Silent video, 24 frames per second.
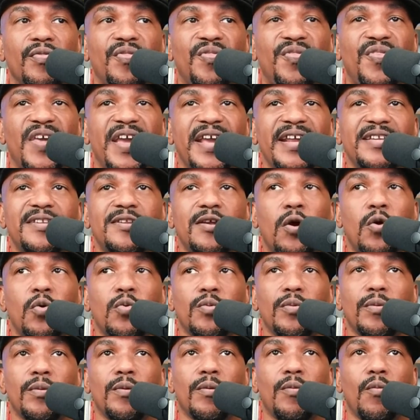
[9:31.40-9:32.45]
they
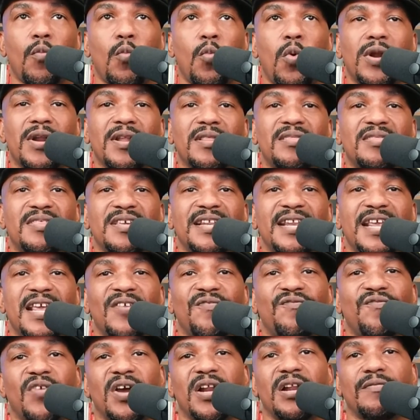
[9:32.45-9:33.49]
don't want to sit
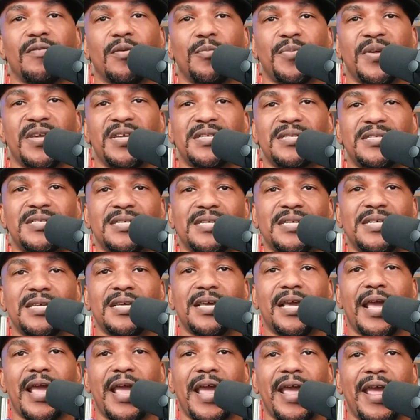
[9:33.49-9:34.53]
in front of a P
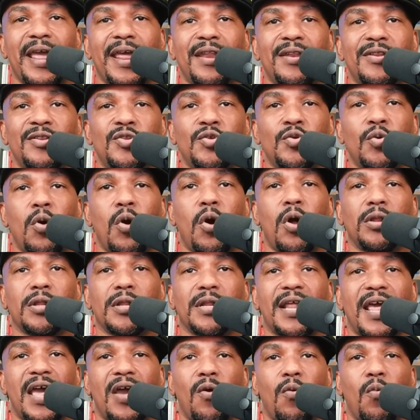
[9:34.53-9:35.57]
C and do all
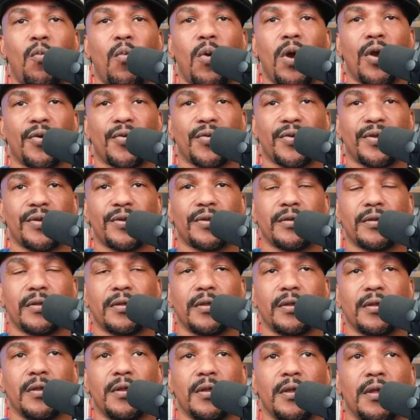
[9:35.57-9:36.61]
of that work.
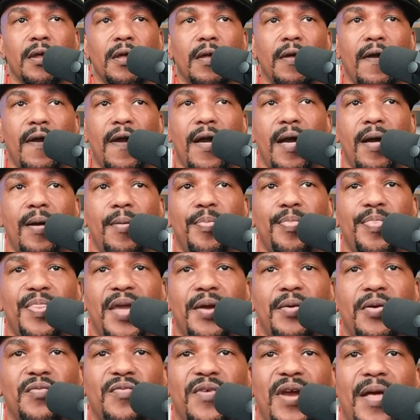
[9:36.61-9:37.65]
Um,
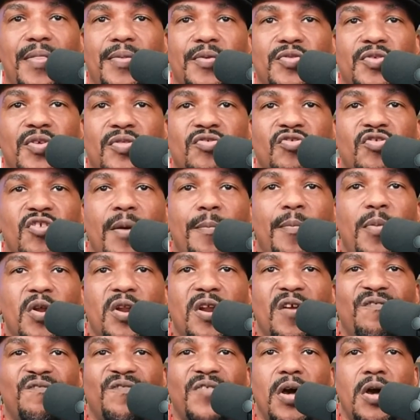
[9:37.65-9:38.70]
they would rather just jump on
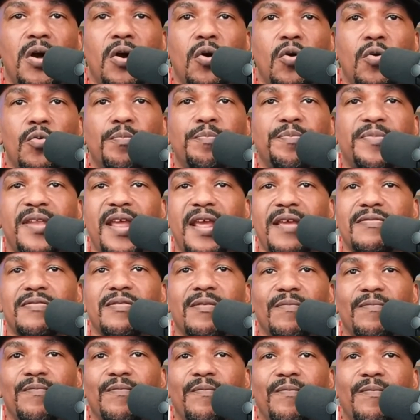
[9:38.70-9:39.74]
their phone, take
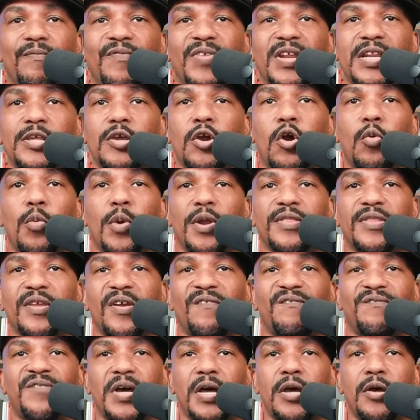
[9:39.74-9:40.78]
some video with
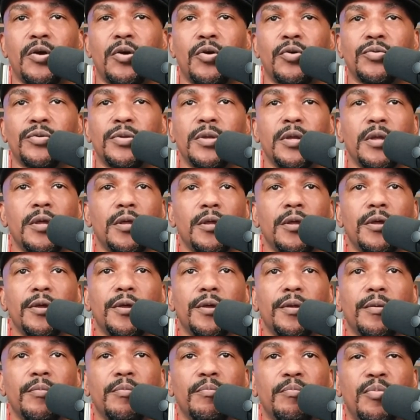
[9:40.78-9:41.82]
their phone,
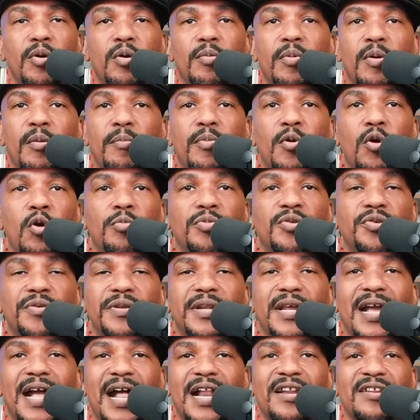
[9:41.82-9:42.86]
boom, boom, boom, do
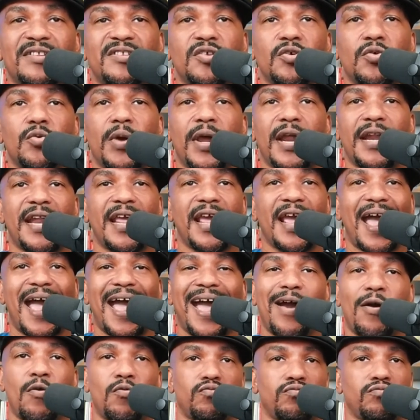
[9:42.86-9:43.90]
what they got to do, and they
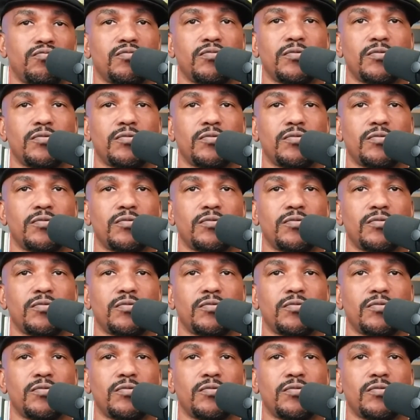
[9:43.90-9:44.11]
out.